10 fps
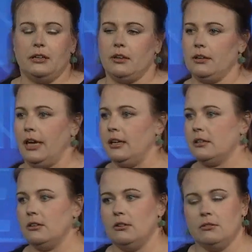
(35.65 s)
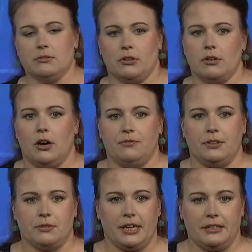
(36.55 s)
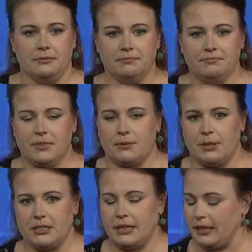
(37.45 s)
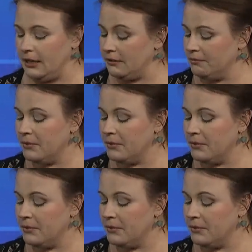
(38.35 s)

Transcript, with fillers: non-alcohol, non-coffee ride that we're taking.